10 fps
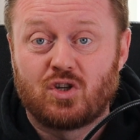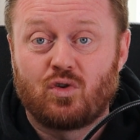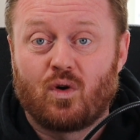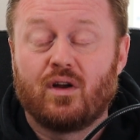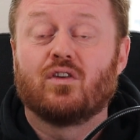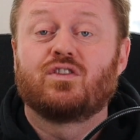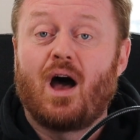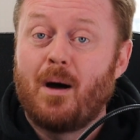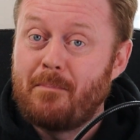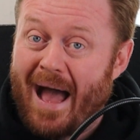tutorials
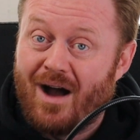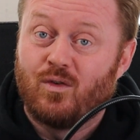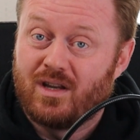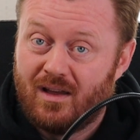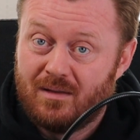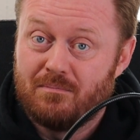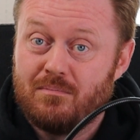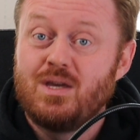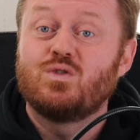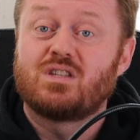about
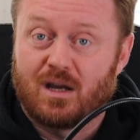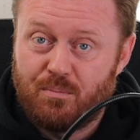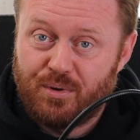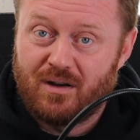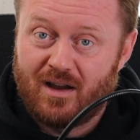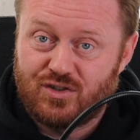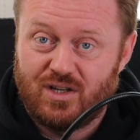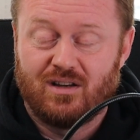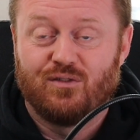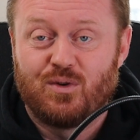music
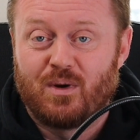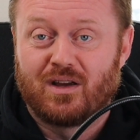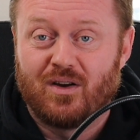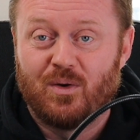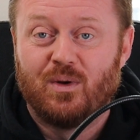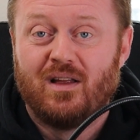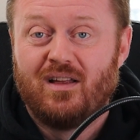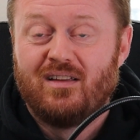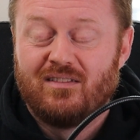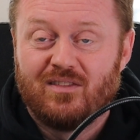production. If you want to go
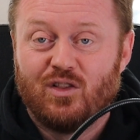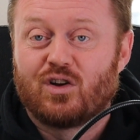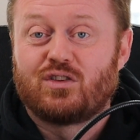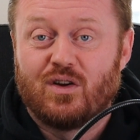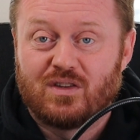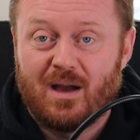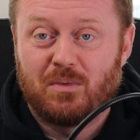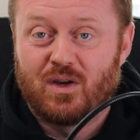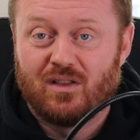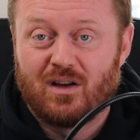look those up,
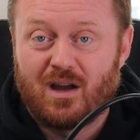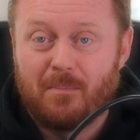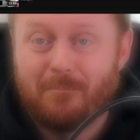you can look